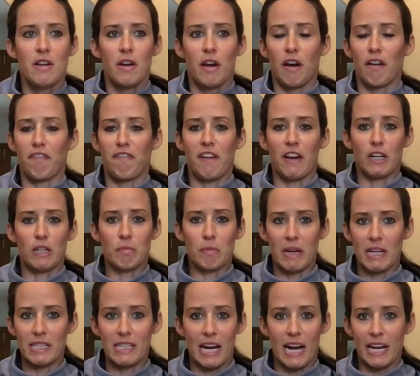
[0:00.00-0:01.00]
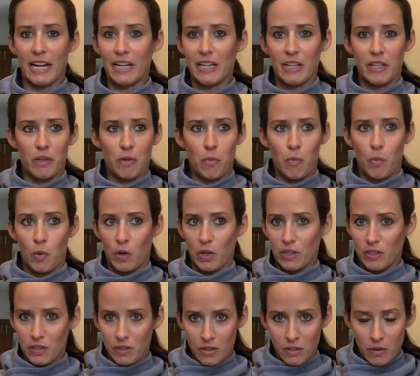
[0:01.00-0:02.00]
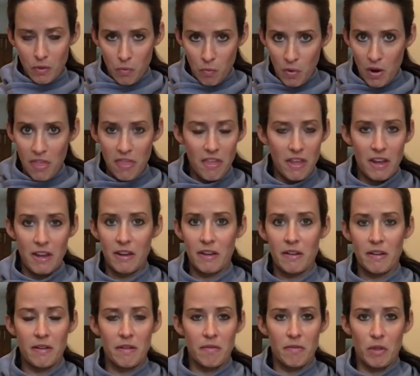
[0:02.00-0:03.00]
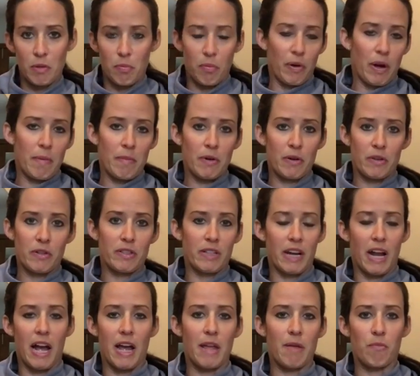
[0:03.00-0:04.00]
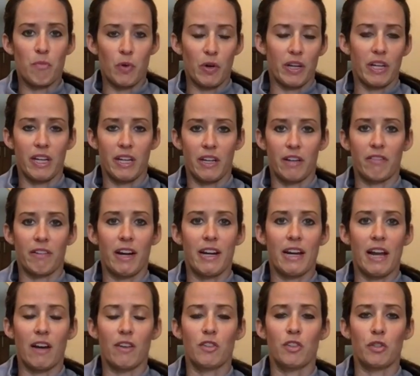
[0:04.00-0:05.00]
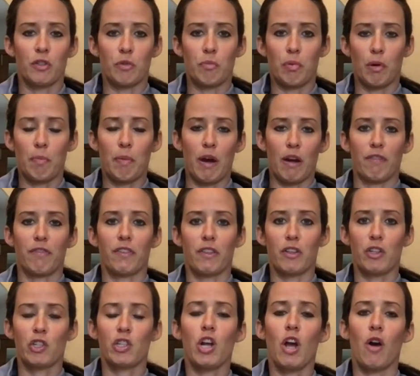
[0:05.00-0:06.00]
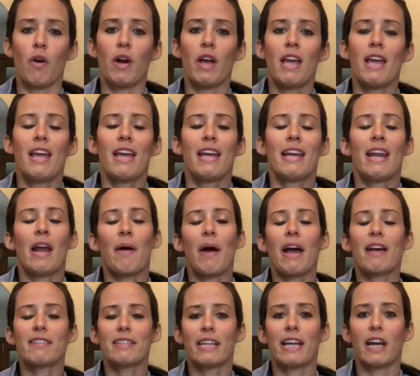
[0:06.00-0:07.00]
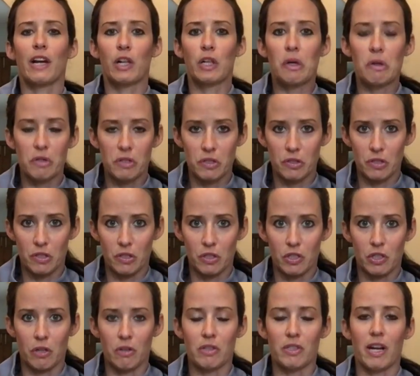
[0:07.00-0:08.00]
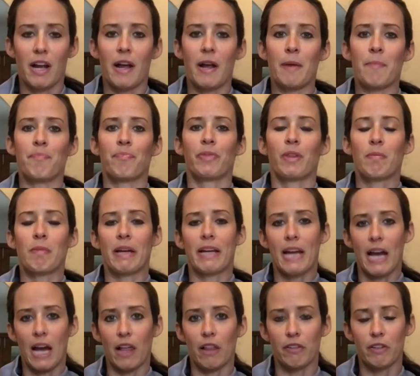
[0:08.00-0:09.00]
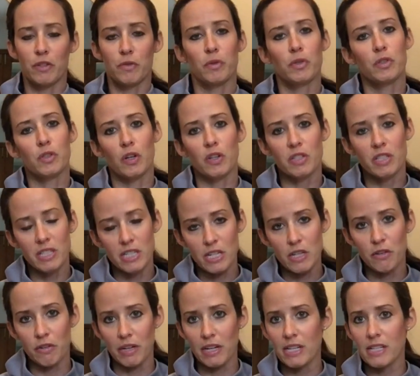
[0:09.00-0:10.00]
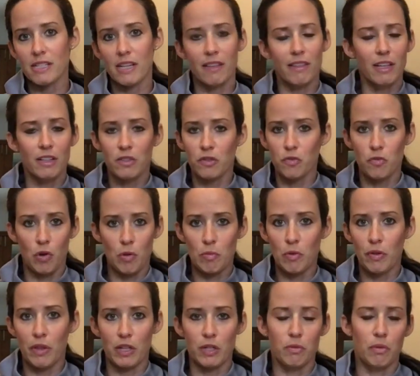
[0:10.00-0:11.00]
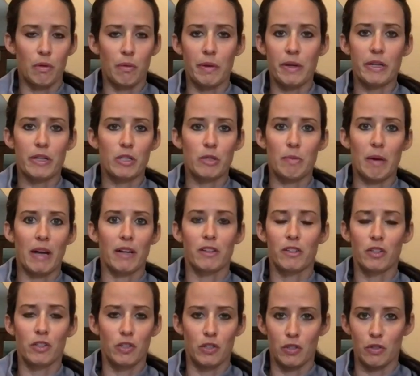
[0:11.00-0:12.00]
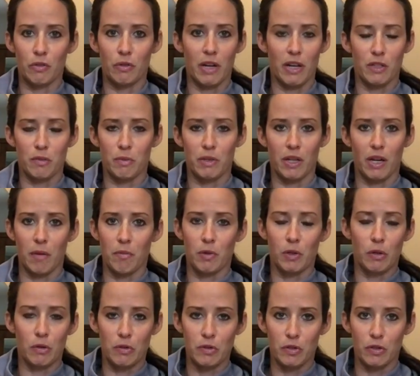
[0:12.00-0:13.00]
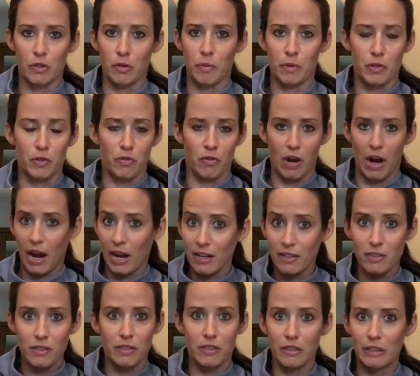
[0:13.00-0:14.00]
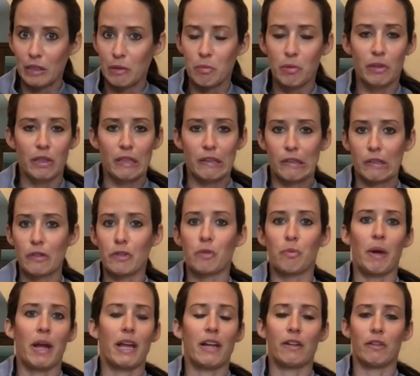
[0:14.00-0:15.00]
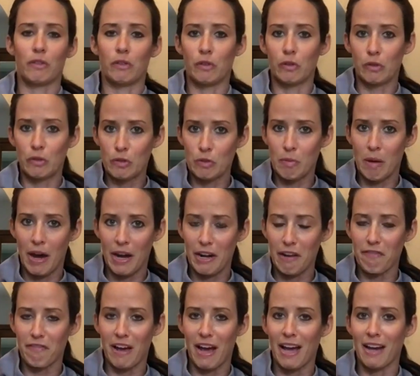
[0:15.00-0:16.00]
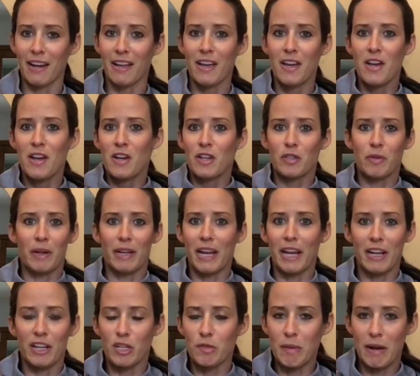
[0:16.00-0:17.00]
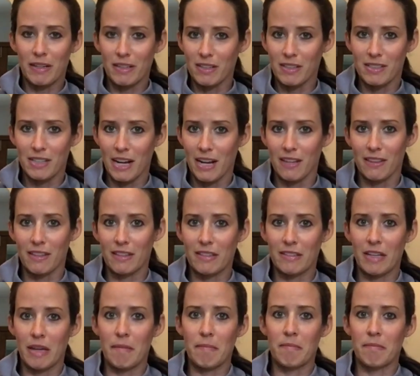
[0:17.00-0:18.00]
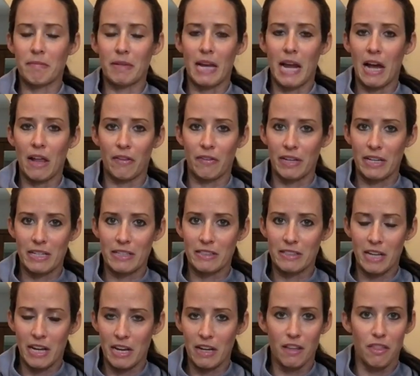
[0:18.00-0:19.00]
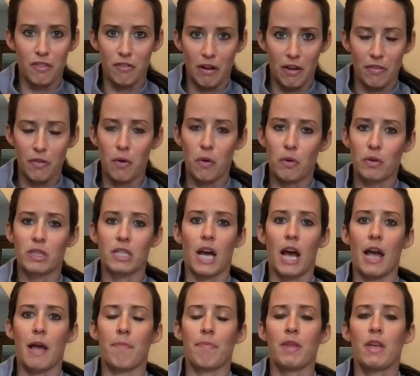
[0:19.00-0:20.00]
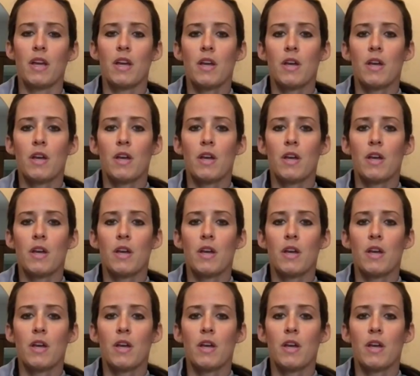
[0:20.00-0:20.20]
affect my diet. It worked within the parameters that I am working in right now to prepare for this show. Now, as I get closer to showtime, my calories will start to decrease, and that's normal. That's what we expect to do as we come closer. We're trying to deliberately lose weight and lose body fat, so I can't expect to stay at the same calorie intake throughout the whole time.